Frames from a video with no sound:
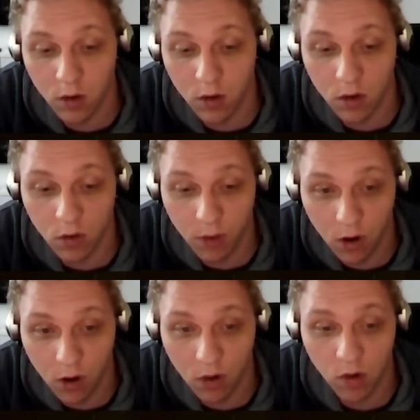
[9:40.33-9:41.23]
to be
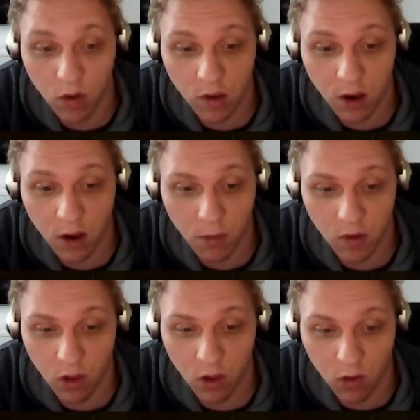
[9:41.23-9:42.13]
honest, just get a
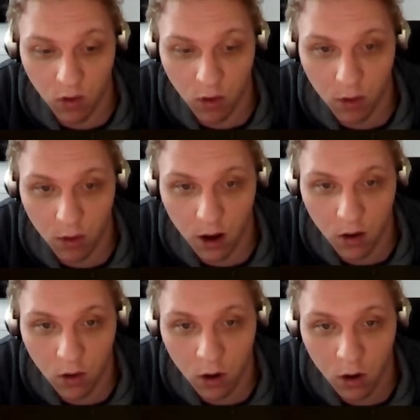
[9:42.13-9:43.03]
PlayStation 2
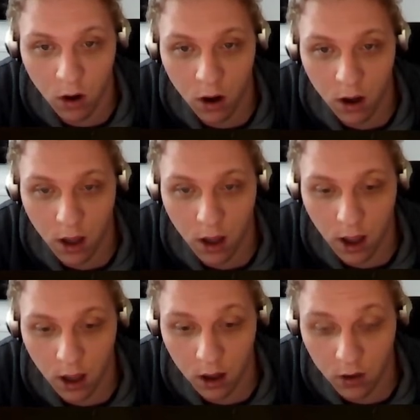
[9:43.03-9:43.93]
emulator
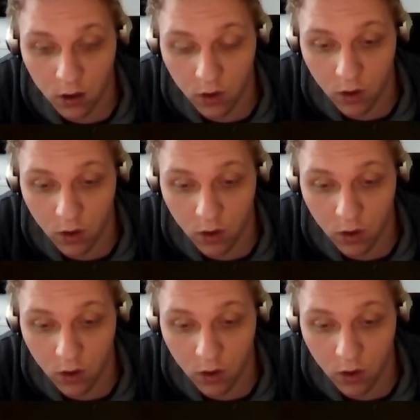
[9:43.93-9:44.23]
and you